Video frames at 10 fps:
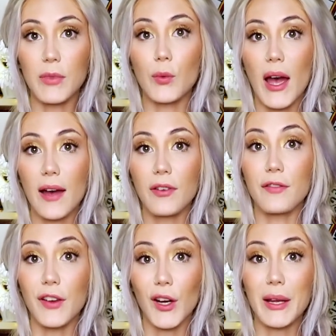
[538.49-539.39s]
You have a
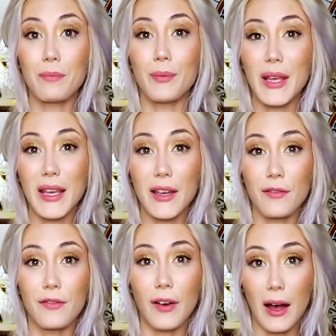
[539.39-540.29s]
very big
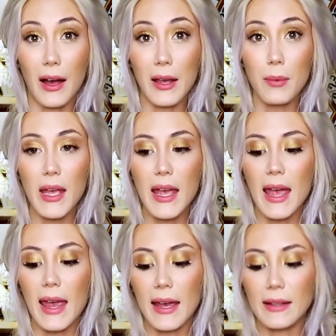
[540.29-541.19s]
vibe,
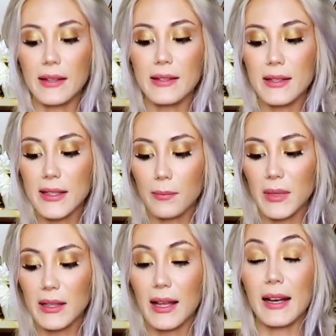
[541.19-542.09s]
and this is
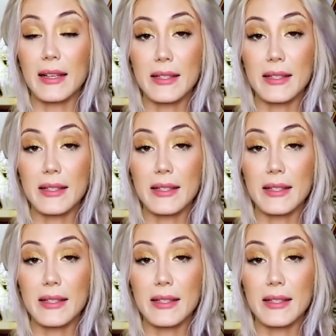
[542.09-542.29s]
something that